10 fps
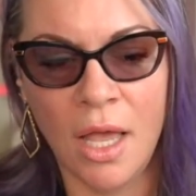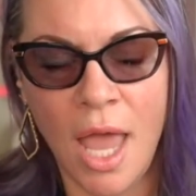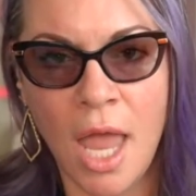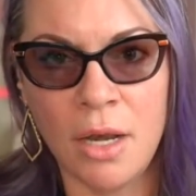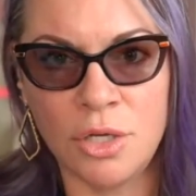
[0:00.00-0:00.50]

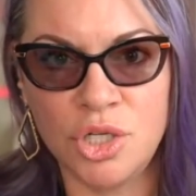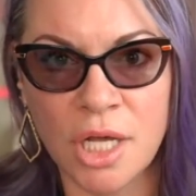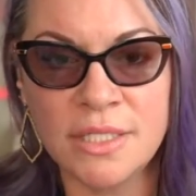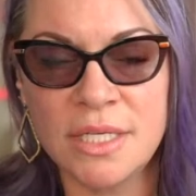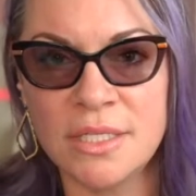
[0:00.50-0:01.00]
and
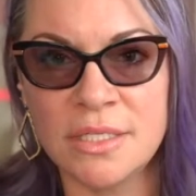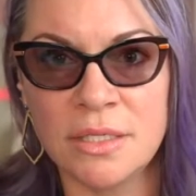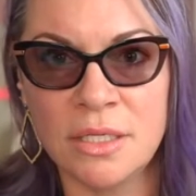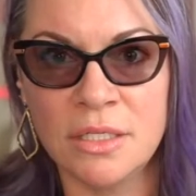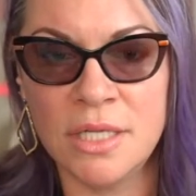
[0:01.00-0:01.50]
justice
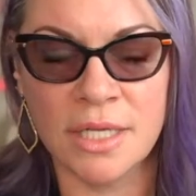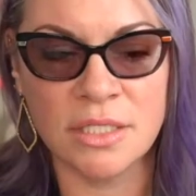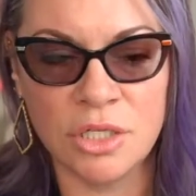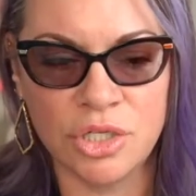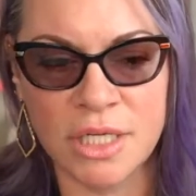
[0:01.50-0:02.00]

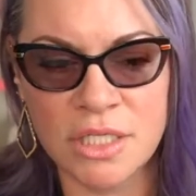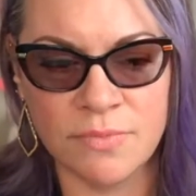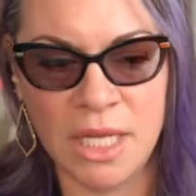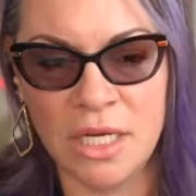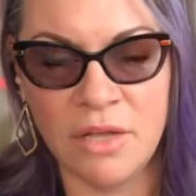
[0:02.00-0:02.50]
doesn't just
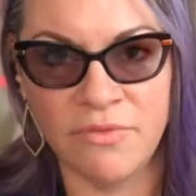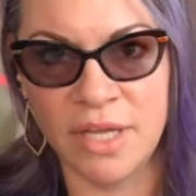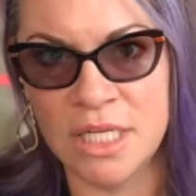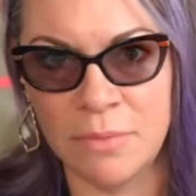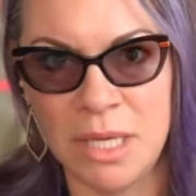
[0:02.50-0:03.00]
mean
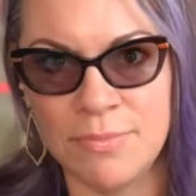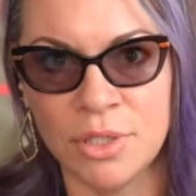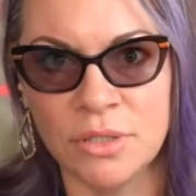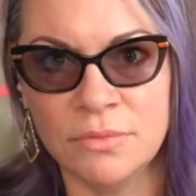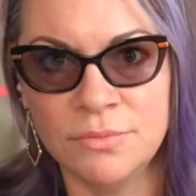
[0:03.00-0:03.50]
convicting
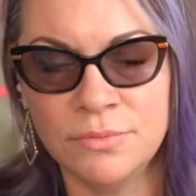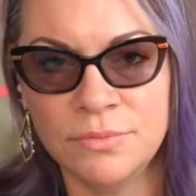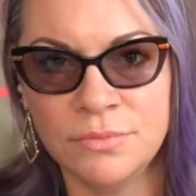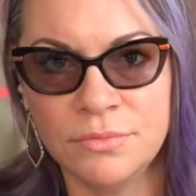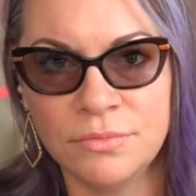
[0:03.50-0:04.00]
people.
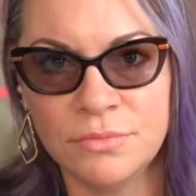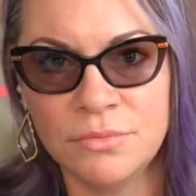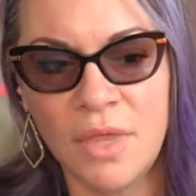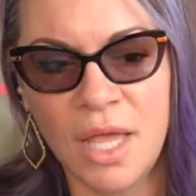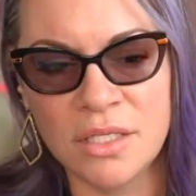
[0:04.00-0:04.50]

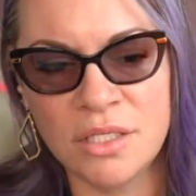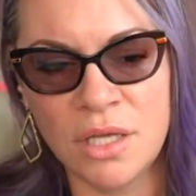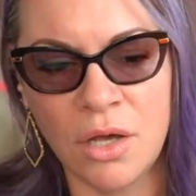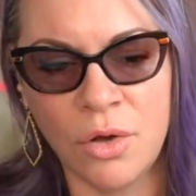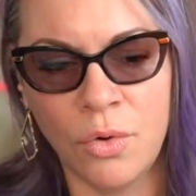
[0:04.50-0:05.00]
And
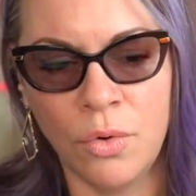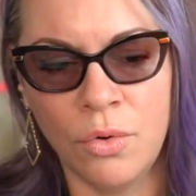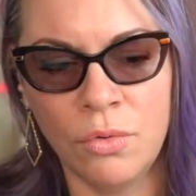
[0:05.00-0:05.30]
so